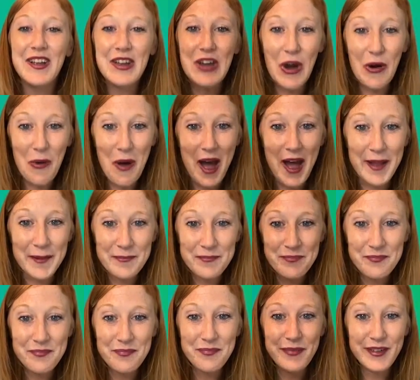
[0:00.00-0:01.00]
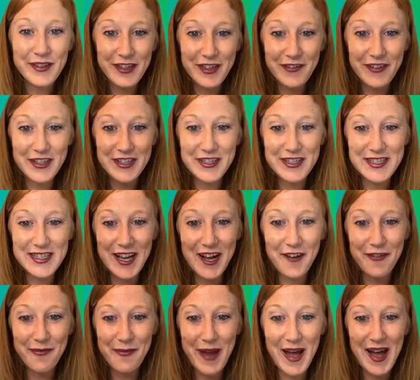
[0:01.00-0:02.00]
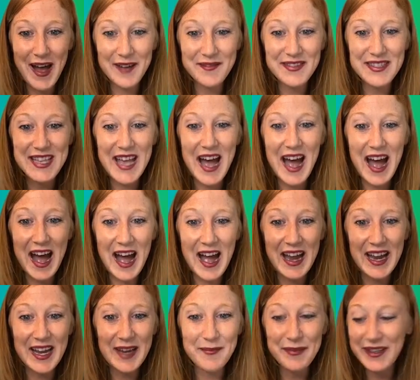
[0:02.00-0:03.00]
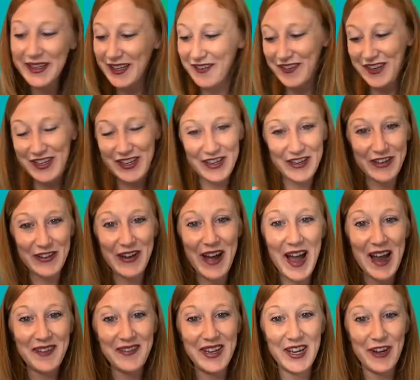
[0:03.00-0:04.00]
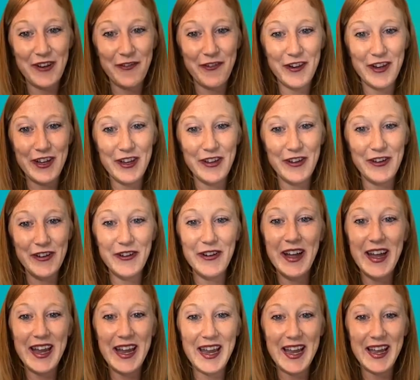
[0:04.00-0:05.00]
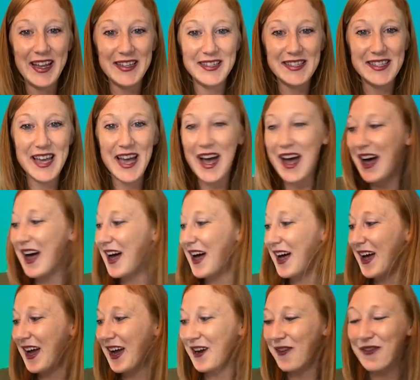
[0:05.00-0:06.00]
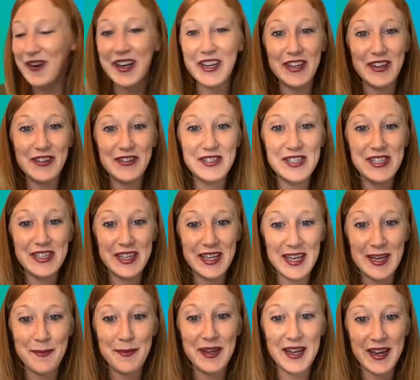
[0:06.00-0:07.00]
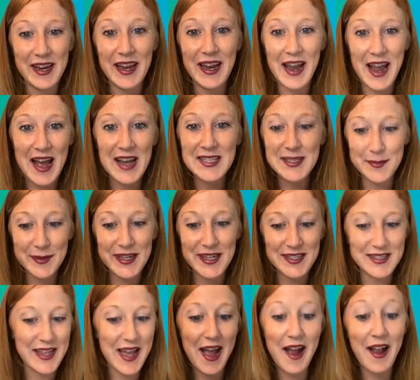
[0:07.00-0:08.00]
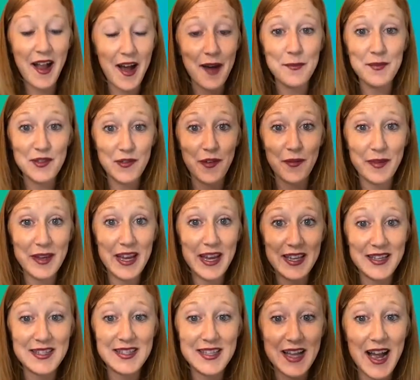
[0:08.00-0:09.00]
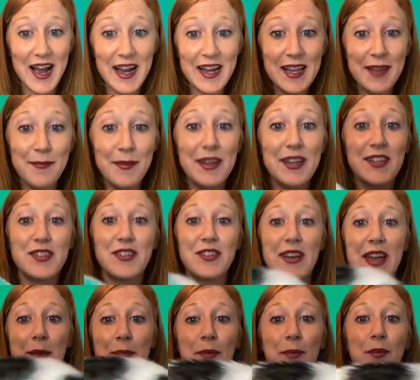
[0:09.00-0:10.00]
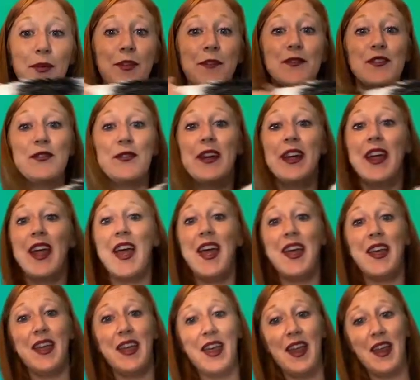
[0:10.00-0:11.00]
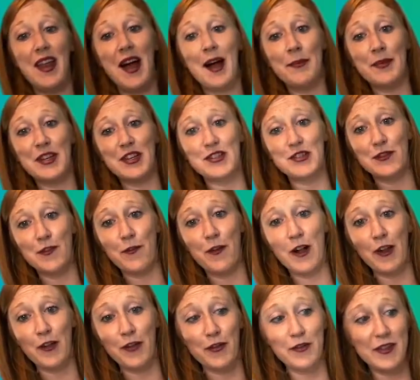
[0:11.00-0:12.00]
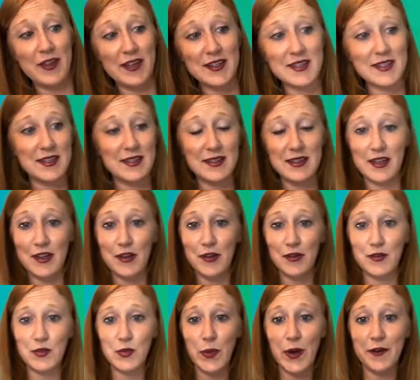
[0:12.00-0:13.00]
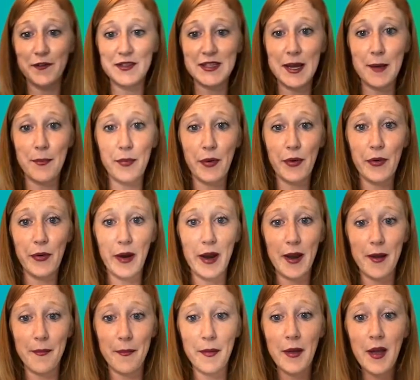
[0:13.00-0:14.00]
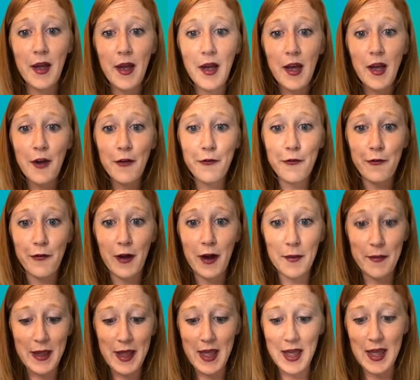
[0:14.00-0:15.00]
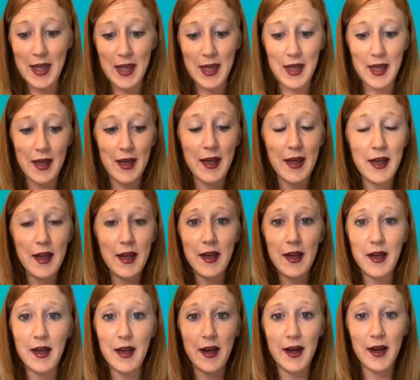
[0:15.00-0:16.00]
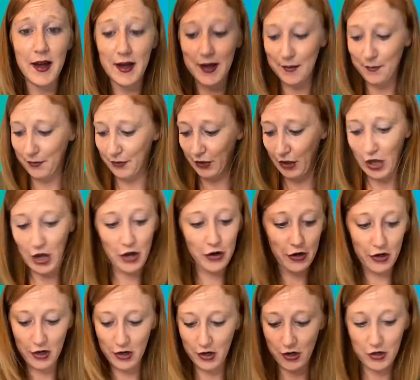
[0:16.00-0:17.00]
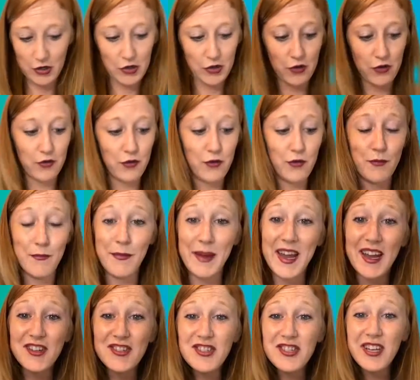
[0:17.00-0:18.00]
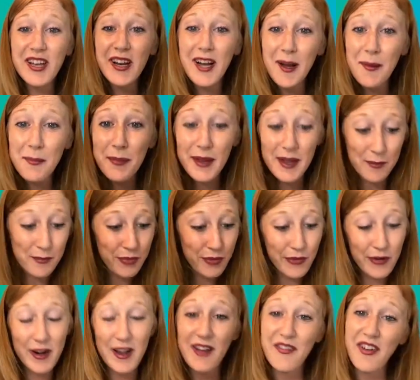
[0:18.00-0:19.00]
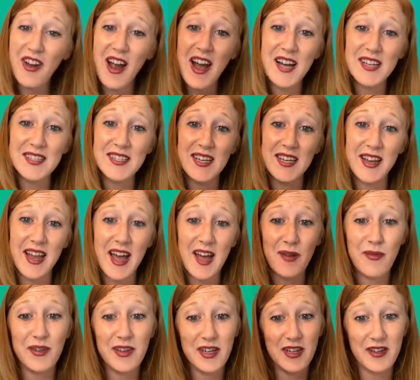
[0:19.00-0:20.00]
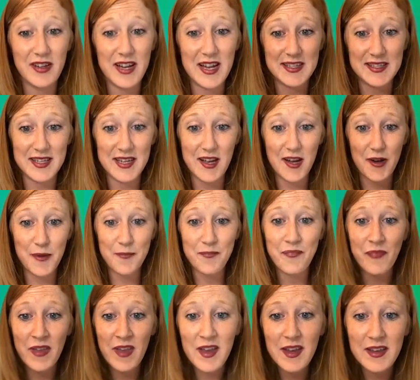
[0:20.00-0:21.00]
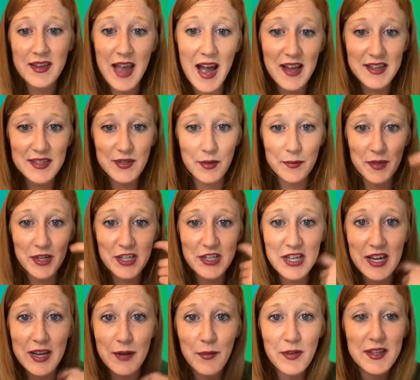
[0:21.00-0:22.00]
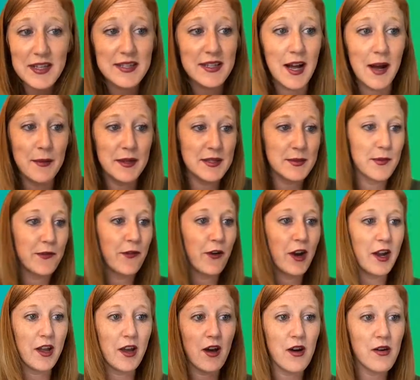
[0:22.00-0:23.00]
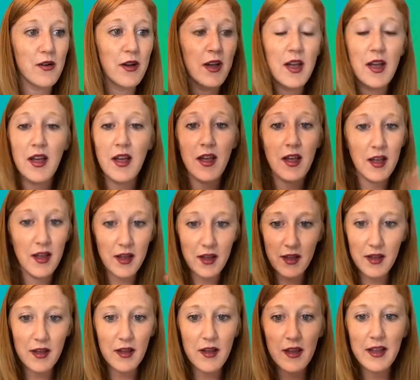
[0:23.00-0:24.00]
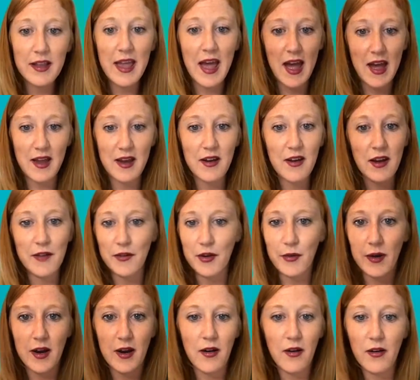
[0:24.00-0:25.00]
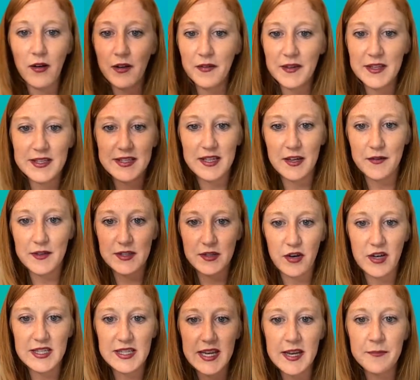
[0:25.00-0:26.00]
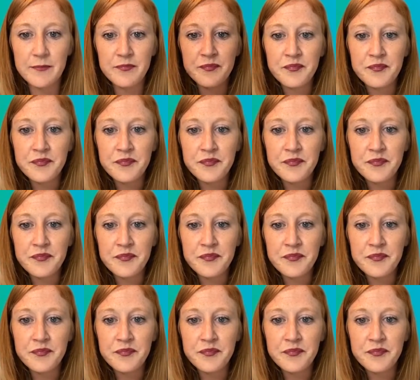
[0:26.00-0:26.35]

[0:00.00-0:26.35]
Go on. Believe in yourself, moms. I believe in you. I'm here for you. And uh, I want you to keep kicking ass because that comes from the inside and because you're capable of doing it and not because you followed this, you know, 12 step program from a uh, blogger who made shit up and pulled it out of their ass and had really good SEO. Yeah, so I'm gonna check in with these comments before I go. Cat hair everywhere, all of this stuff is crazy.